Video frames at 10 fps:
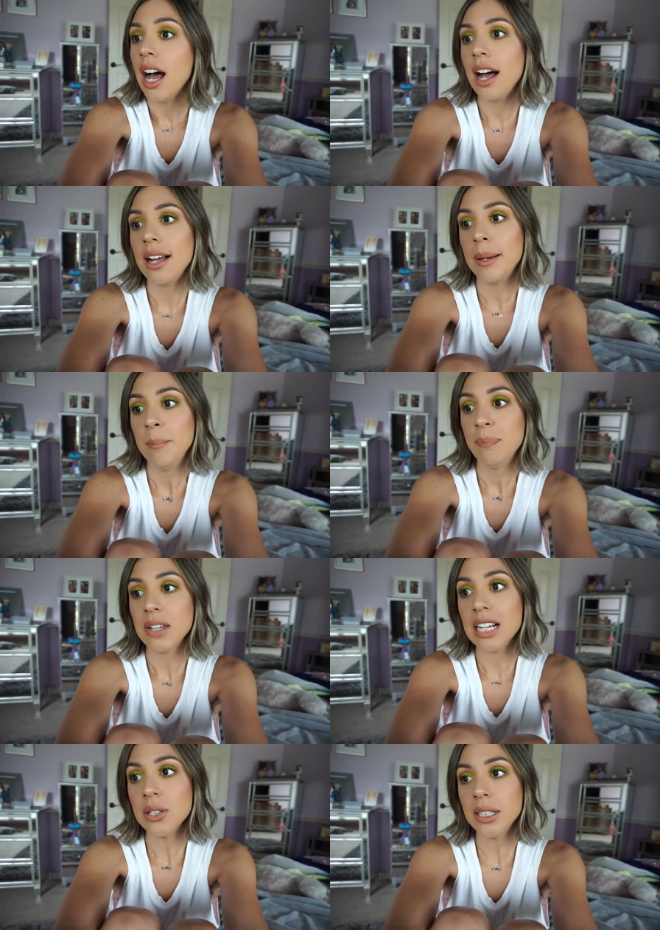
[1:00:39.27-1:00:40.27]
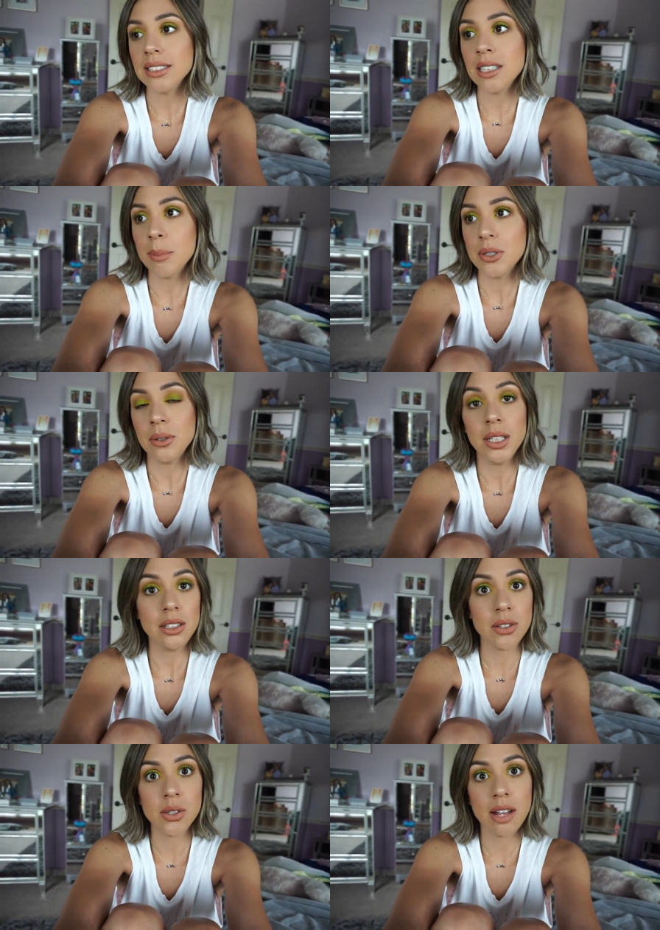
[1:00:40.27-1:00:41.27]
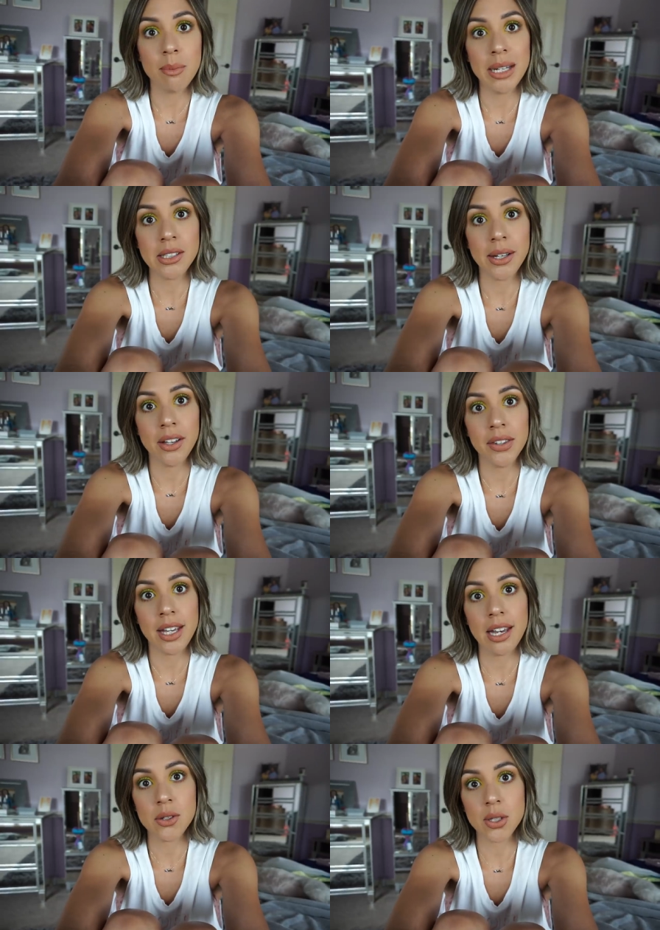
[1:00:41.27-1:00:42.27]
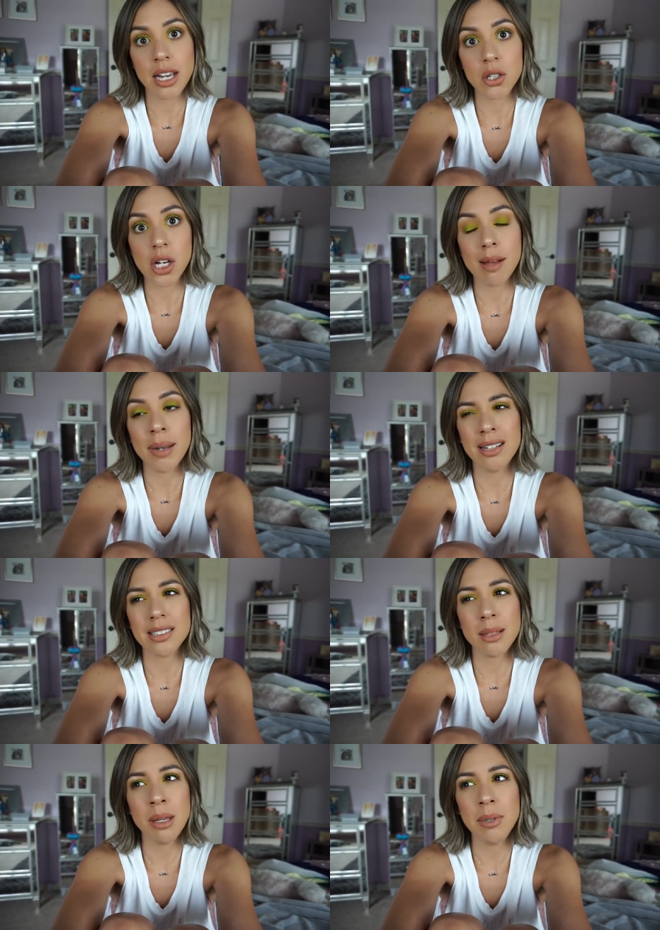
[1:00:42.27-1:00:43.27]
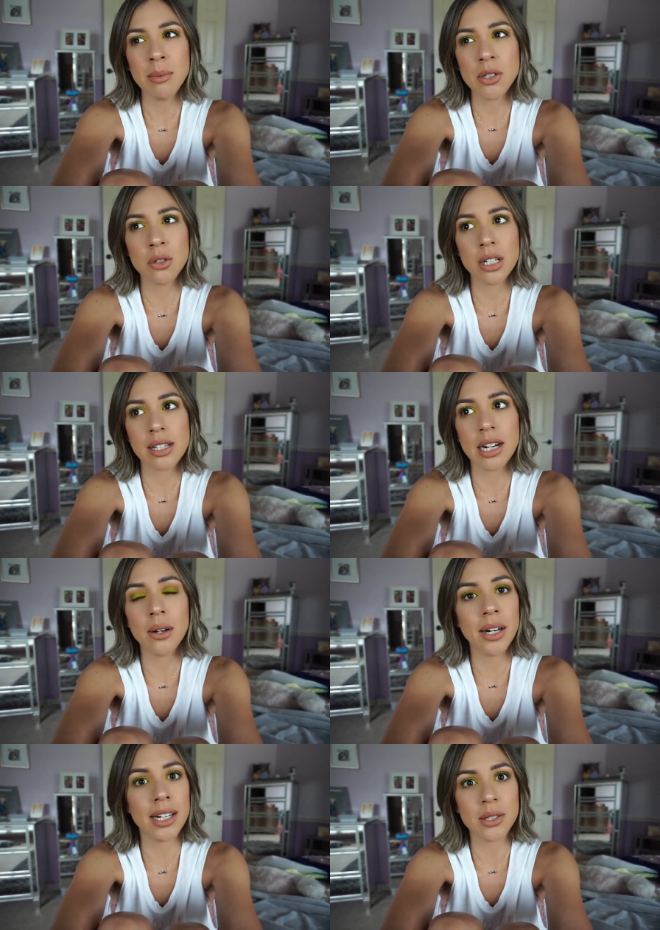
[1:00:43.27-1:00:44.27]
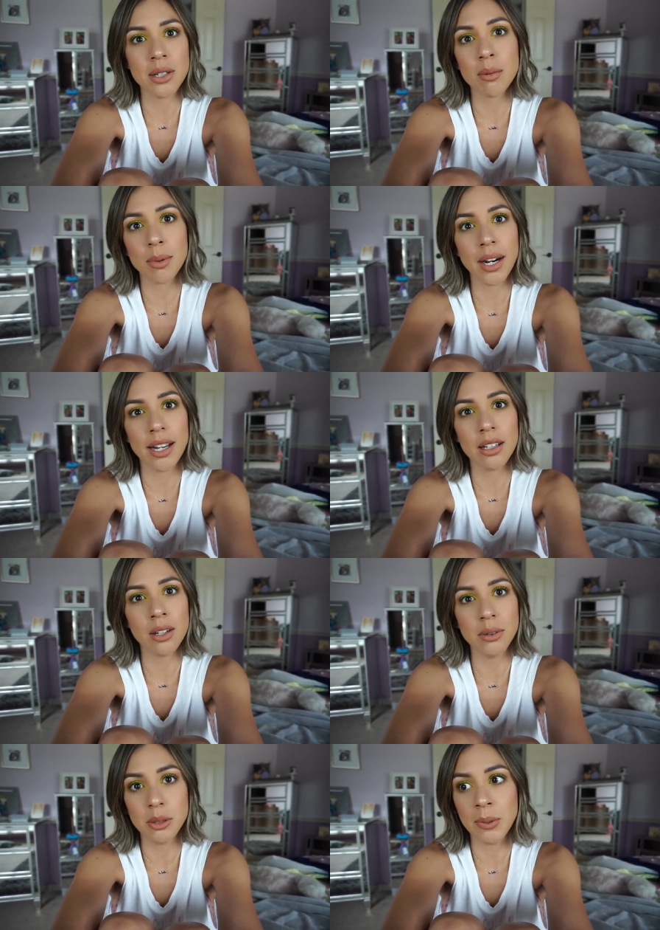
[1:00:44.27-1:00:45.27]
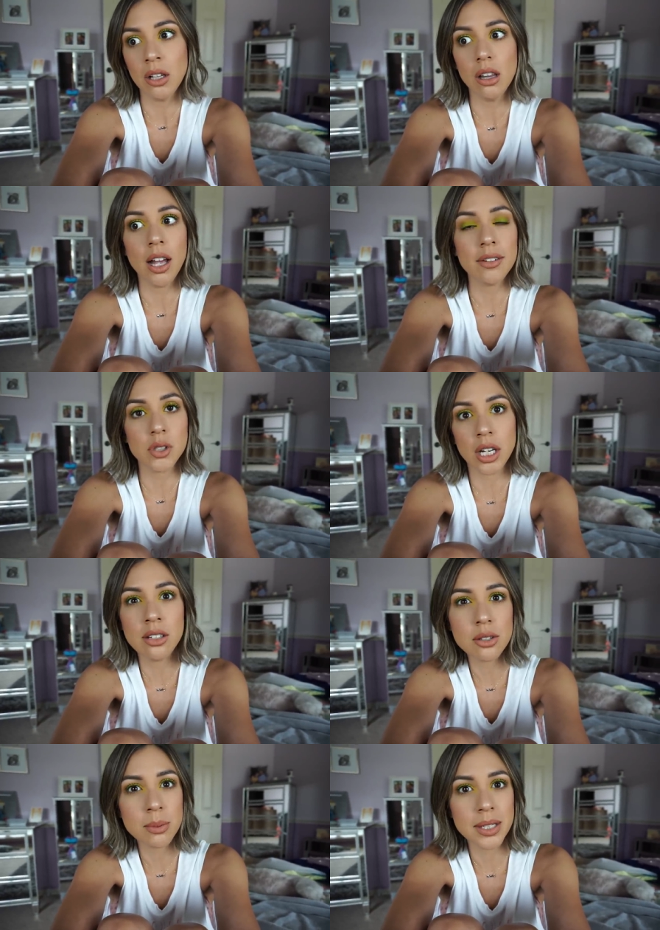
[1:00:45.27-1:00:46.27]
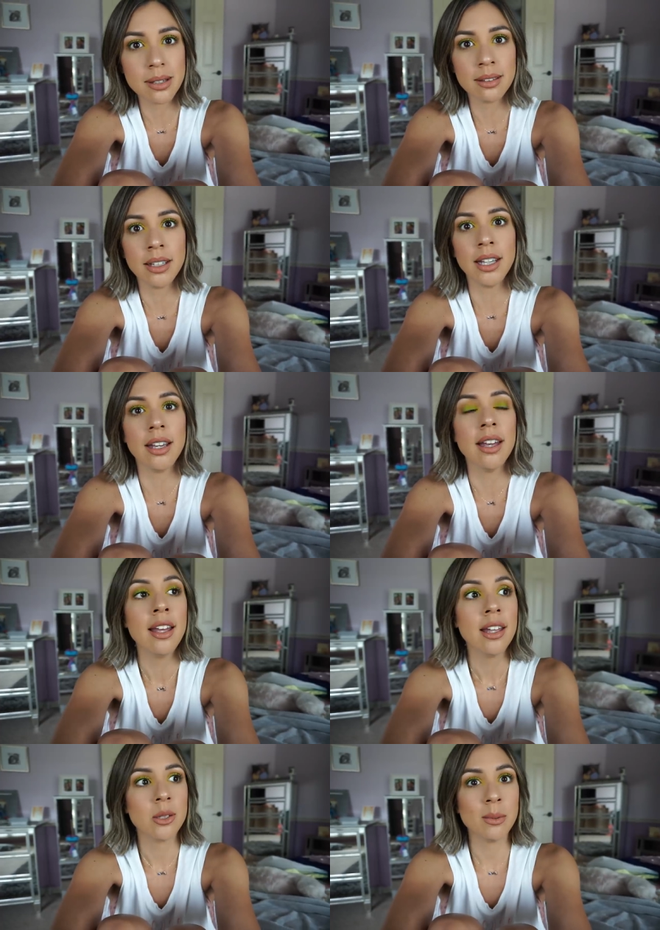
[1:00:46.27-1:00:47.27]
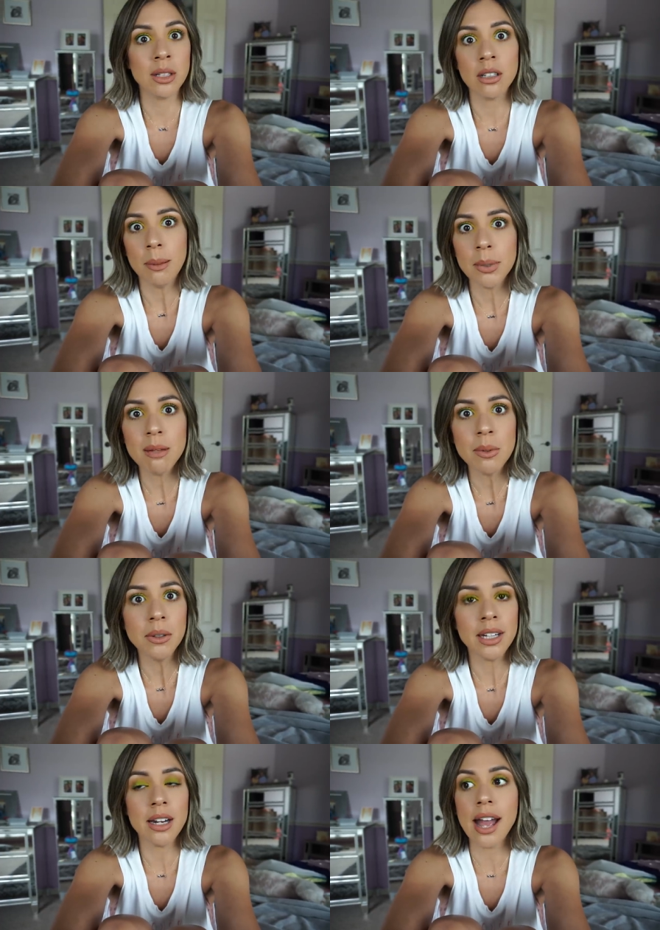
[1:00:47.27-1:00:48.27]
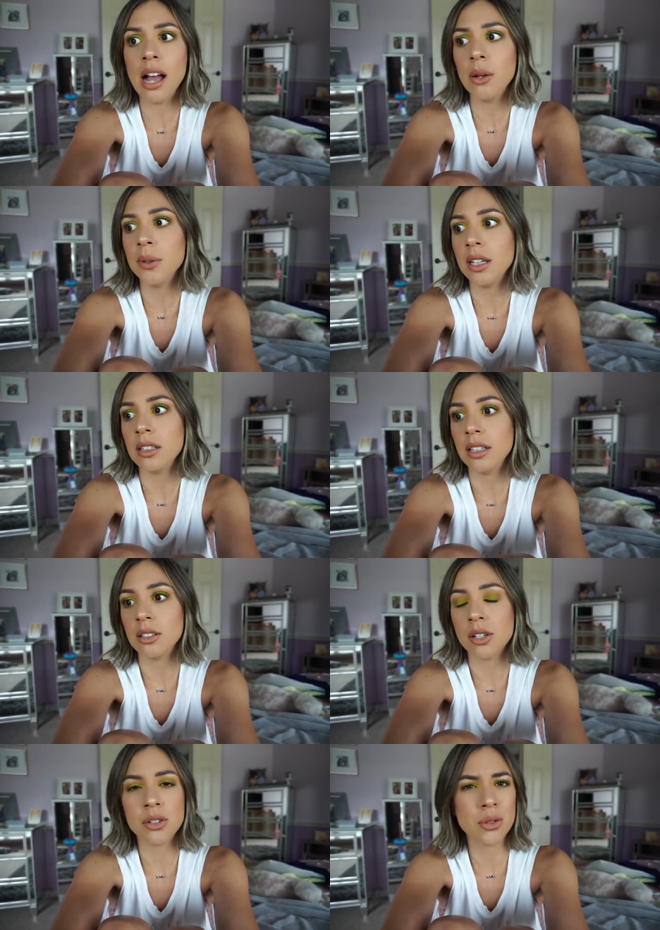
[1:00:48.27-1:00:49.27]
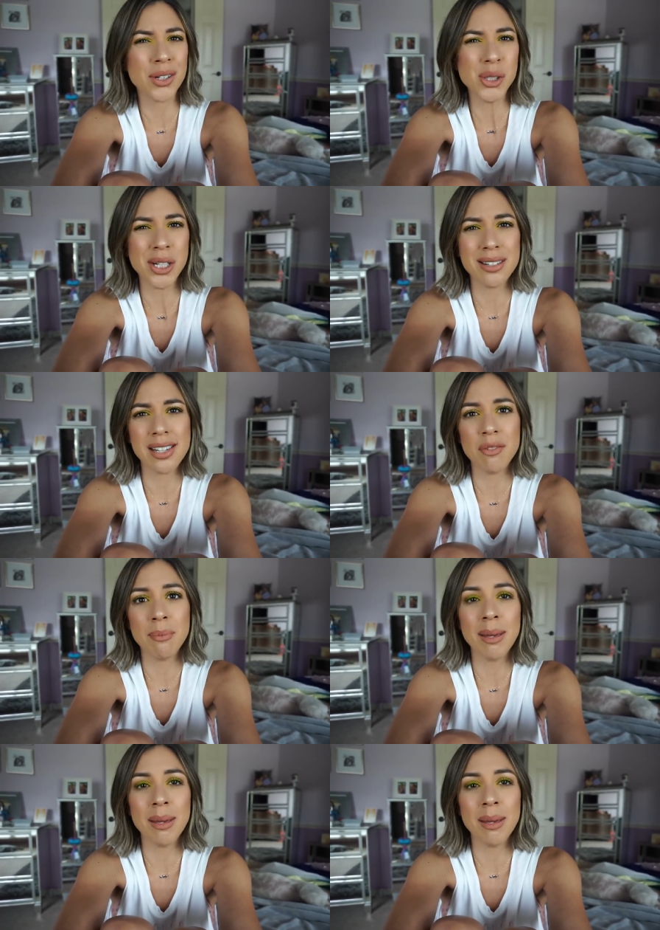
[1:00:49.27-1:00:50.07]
Um, I took it as an opportunity to just have a mental health day and just catch up. And I was like, maybe I'm just stressed out and I just need a break. You know, it's been a lot of changes recently. There's been a lot of people in and out and in construction and stuff.